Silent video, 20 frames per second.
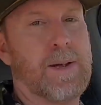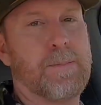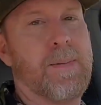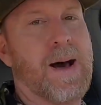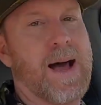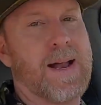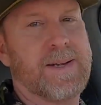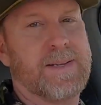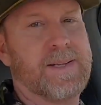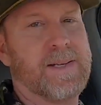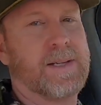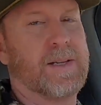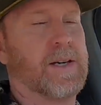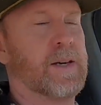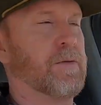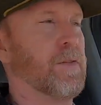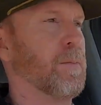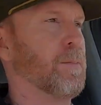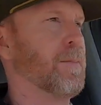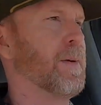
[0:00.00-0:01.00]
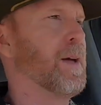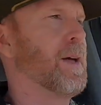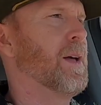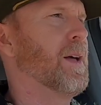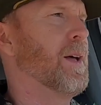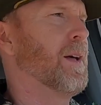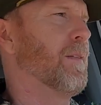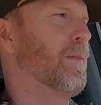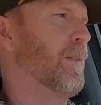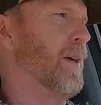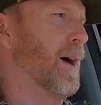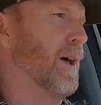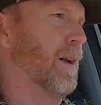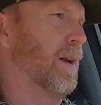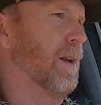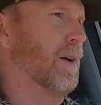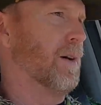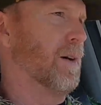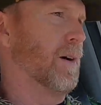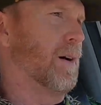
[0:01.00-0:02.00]
about 10 of them
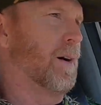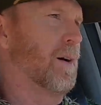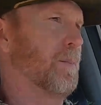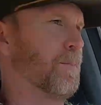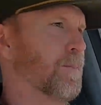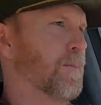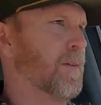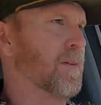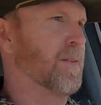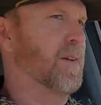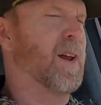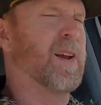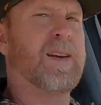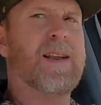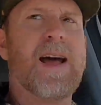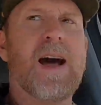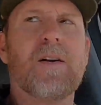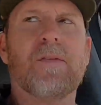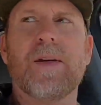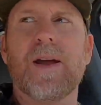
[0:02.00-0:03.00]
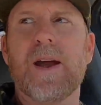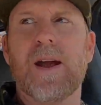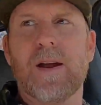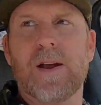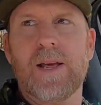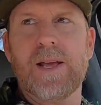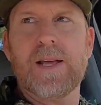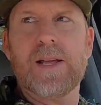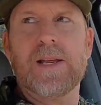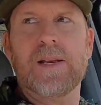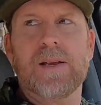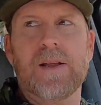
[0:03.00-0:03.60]
that'll uh, sit down there and eat.